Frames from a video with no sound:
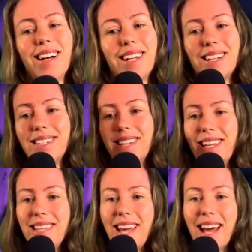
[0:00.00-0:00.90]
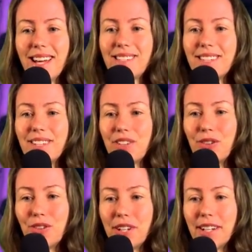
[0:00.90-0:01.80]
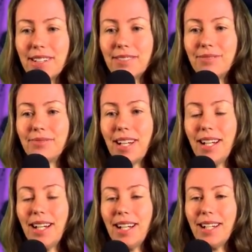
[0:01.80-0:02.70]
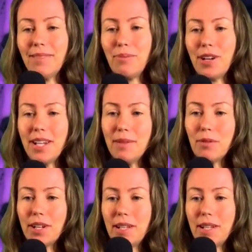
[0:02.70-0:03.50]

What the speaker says: I can see the eggs in the corner. Whitney.